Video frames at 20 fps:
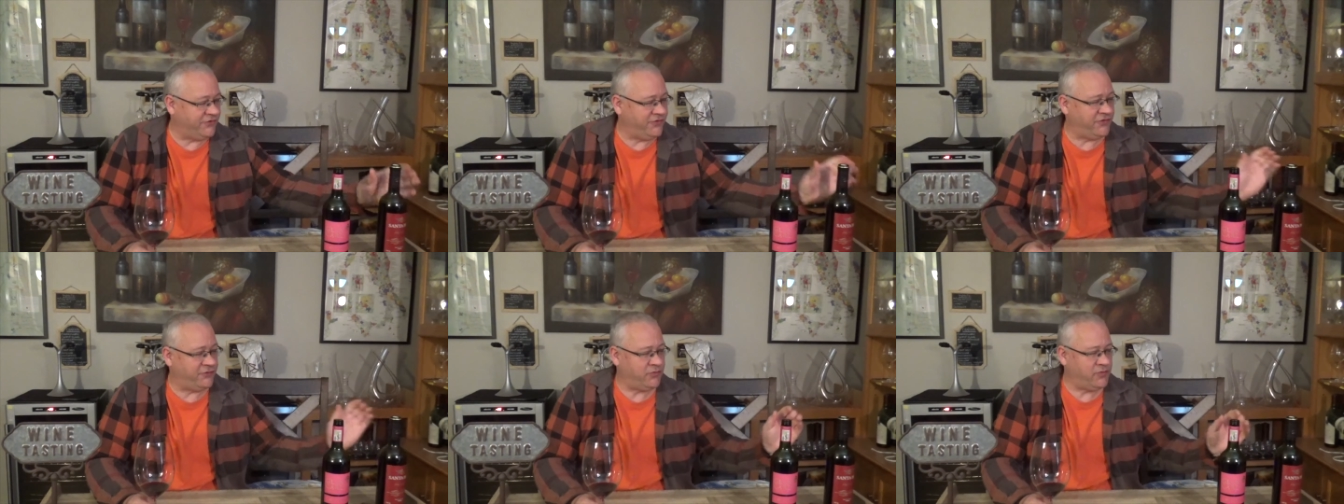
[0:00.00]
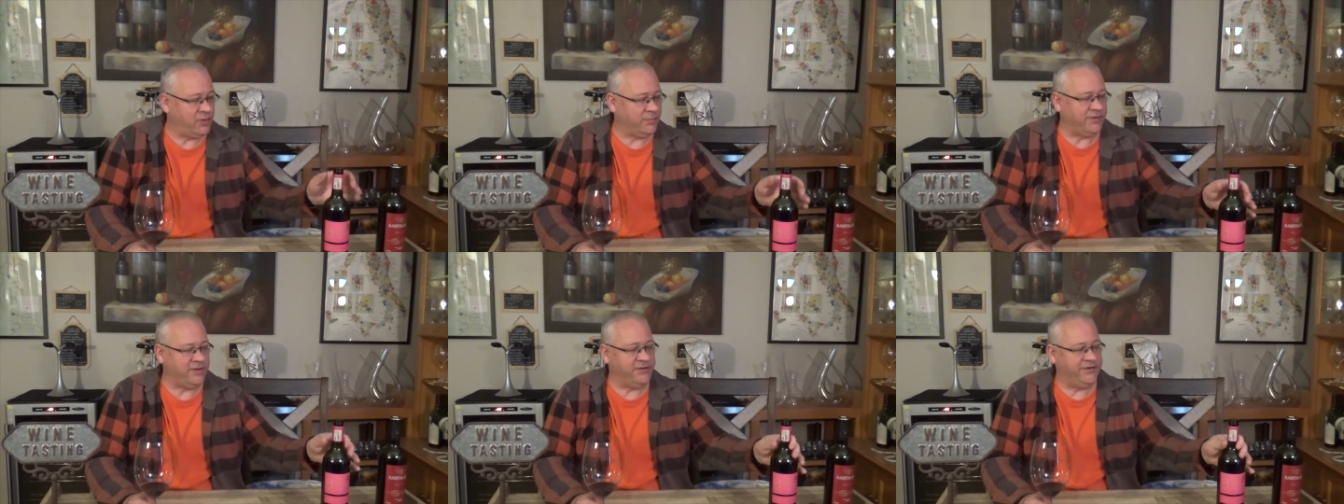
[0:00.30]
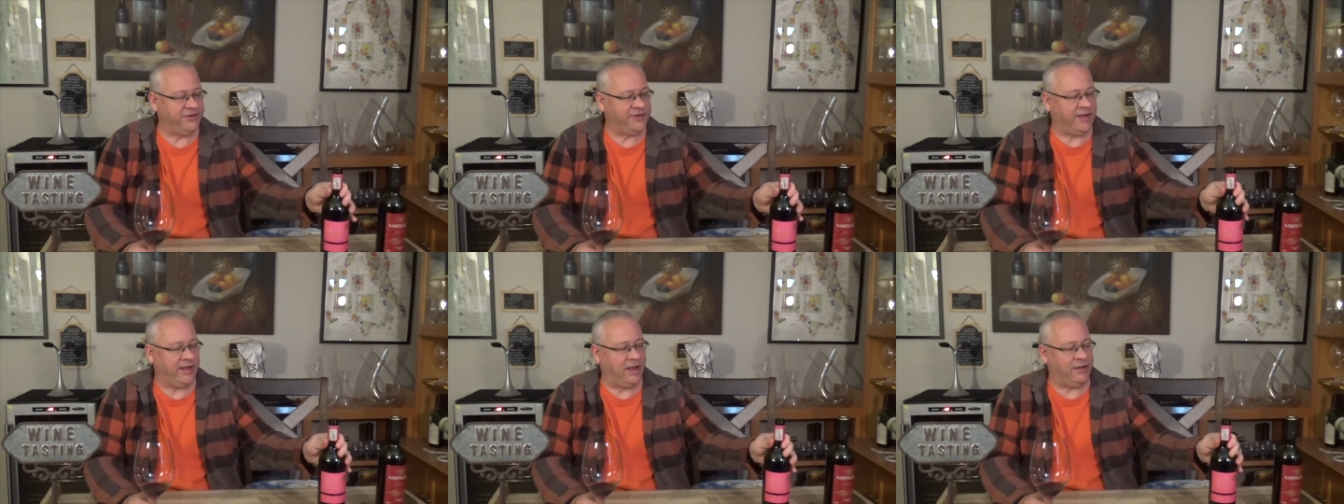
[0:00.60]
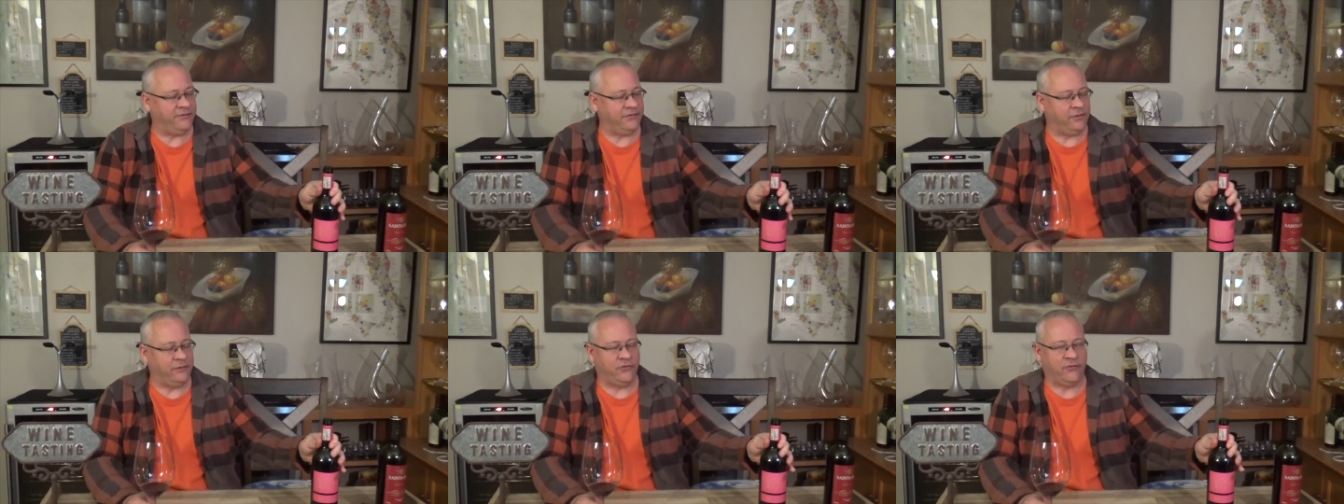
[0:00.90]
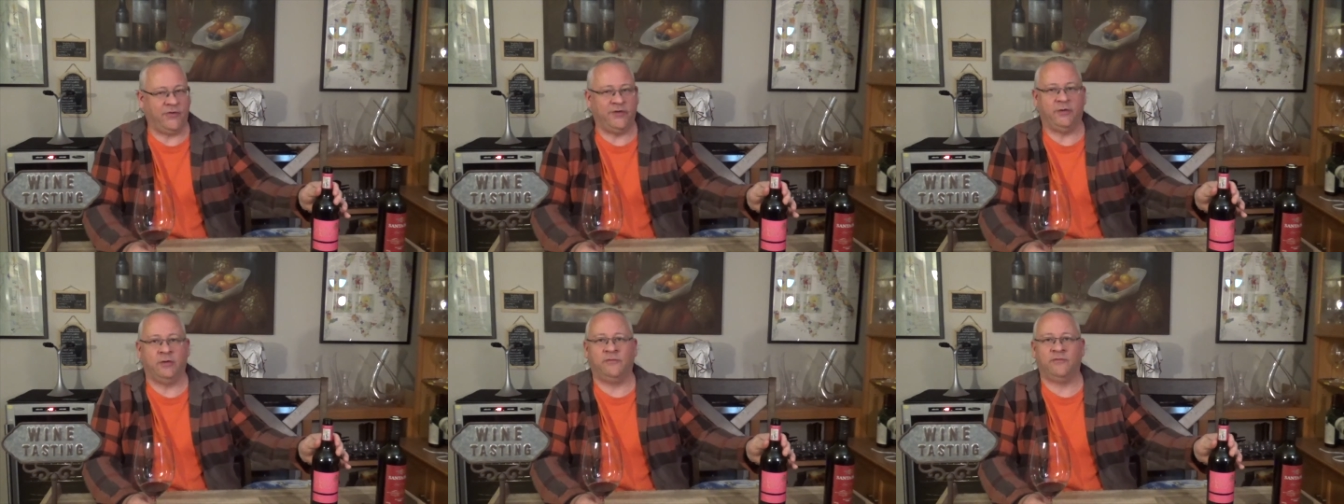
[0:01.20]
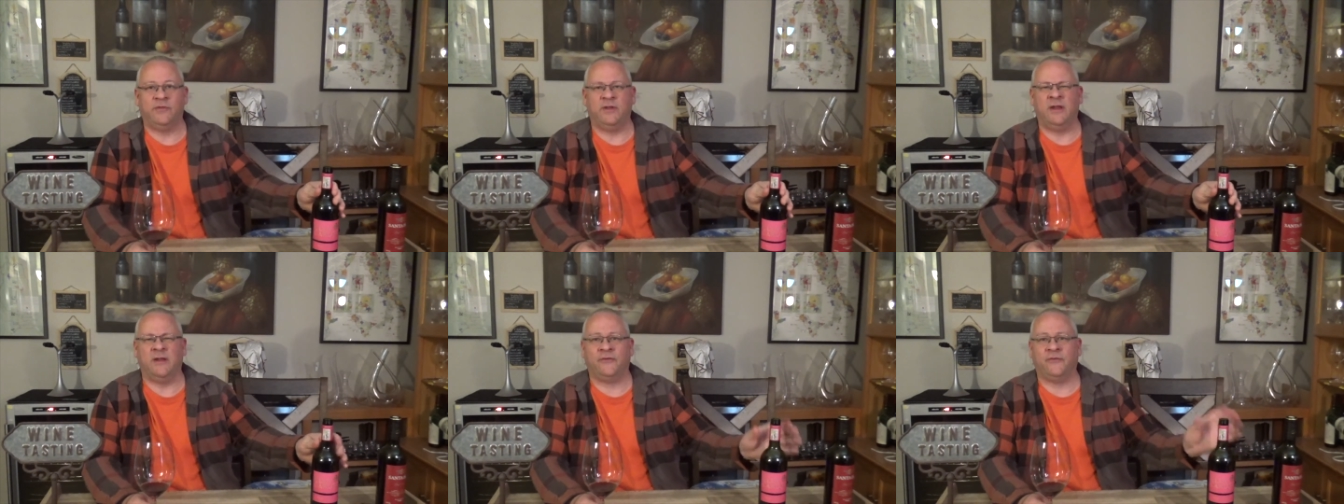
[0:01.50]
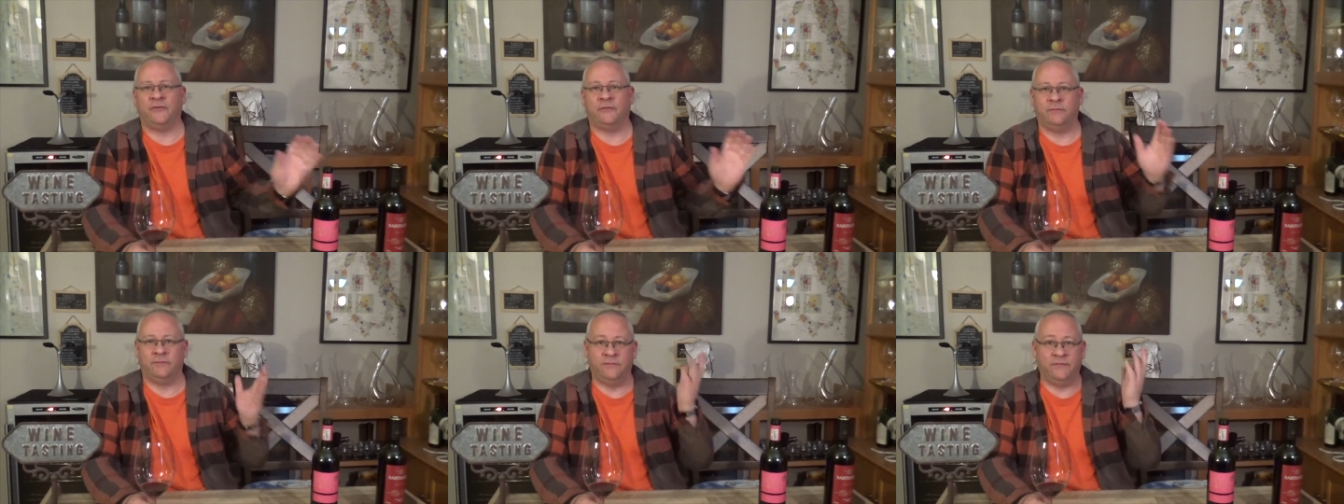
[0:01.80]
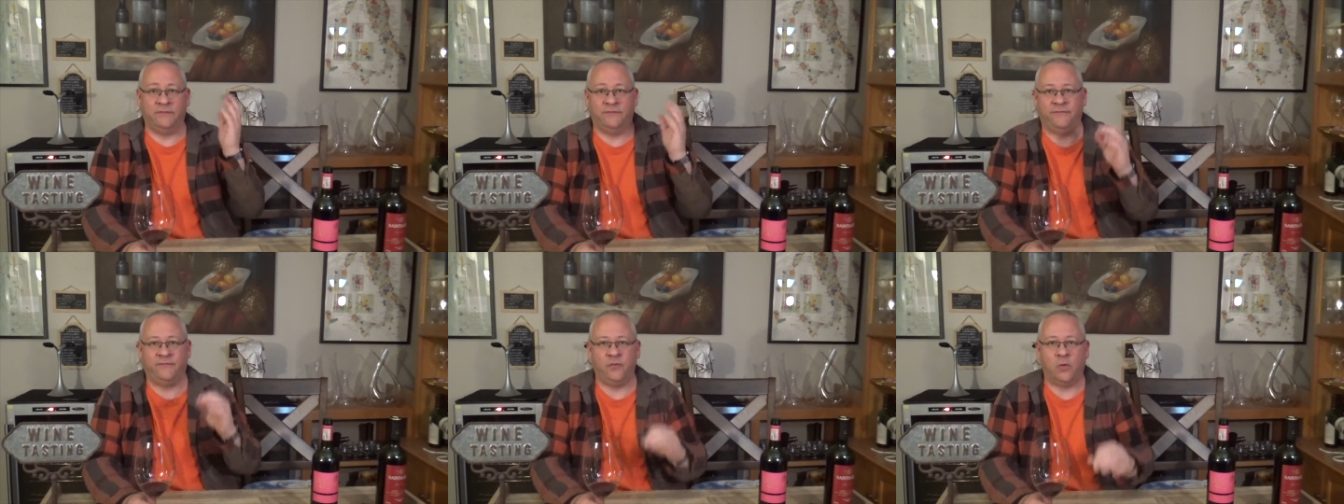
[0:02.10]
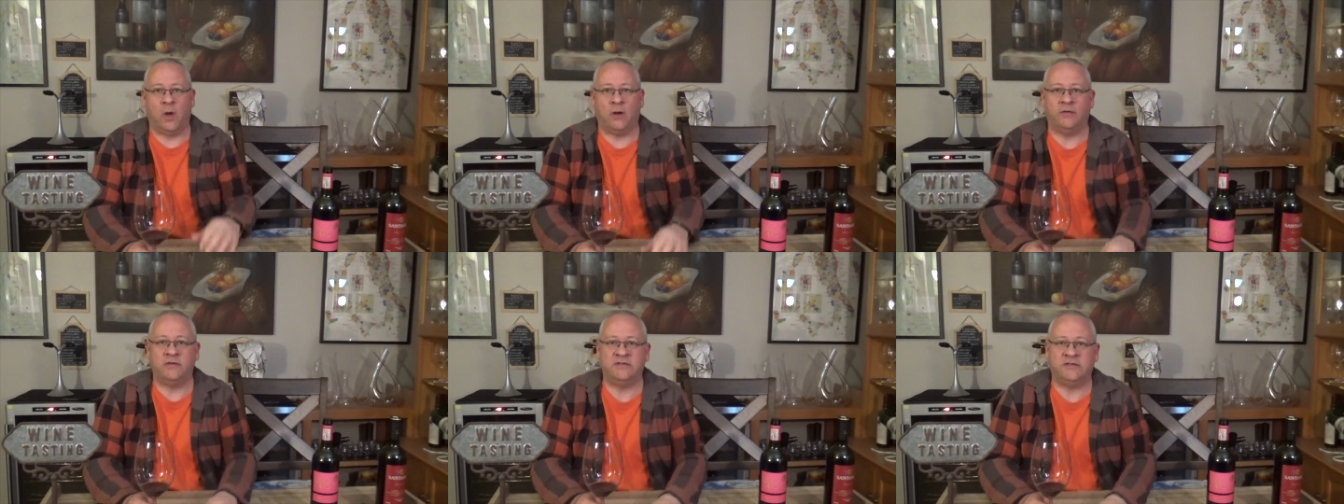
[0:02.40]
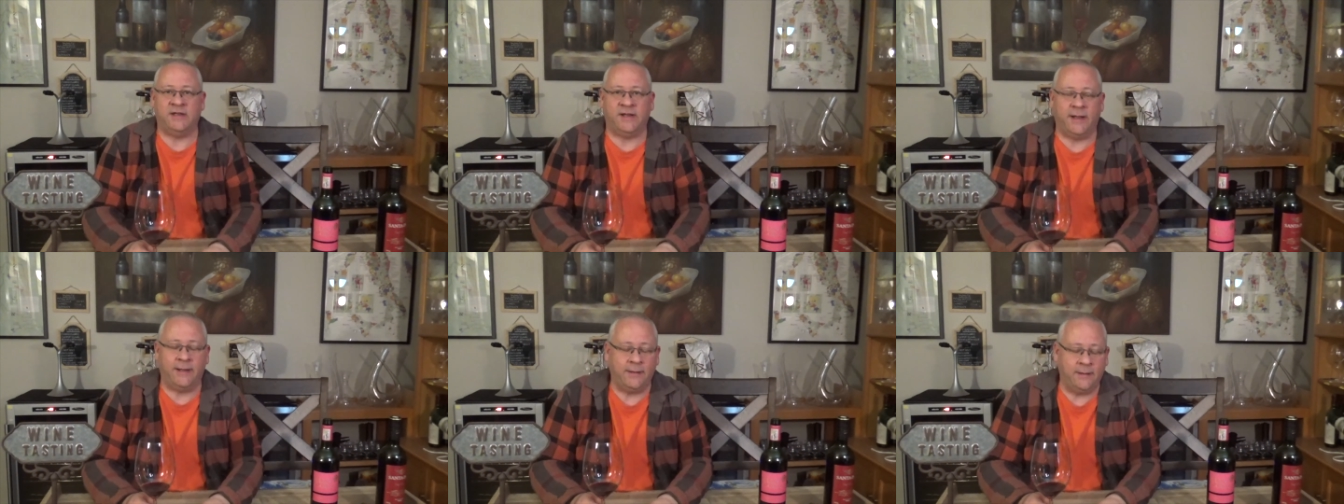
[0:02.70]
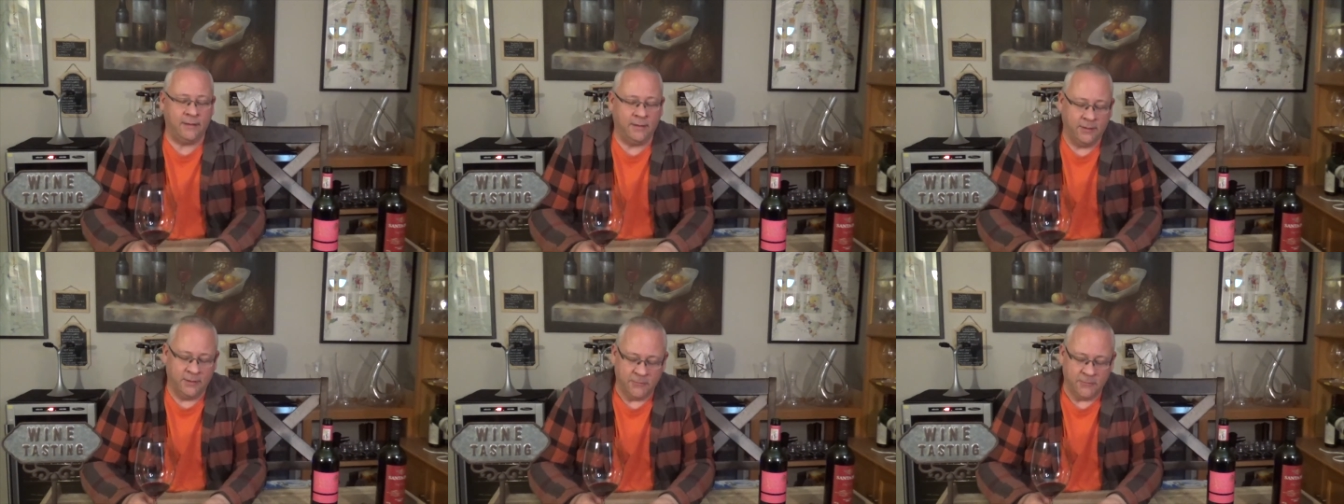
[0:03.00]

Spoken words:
This one I'm going to decant and drink over the next few hours today.